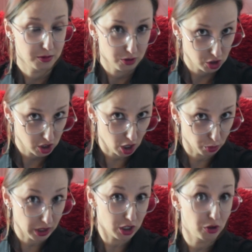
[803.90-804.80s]
Shall
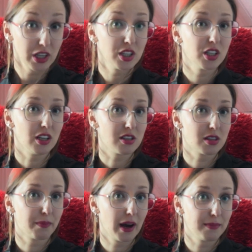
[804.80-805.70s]
we do it? Is
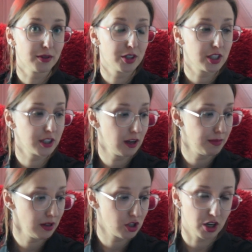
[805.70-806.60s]
the Bible
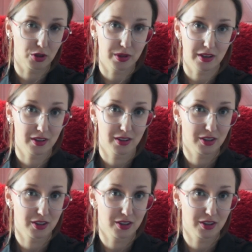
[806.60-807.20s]
disturbing? Shall we?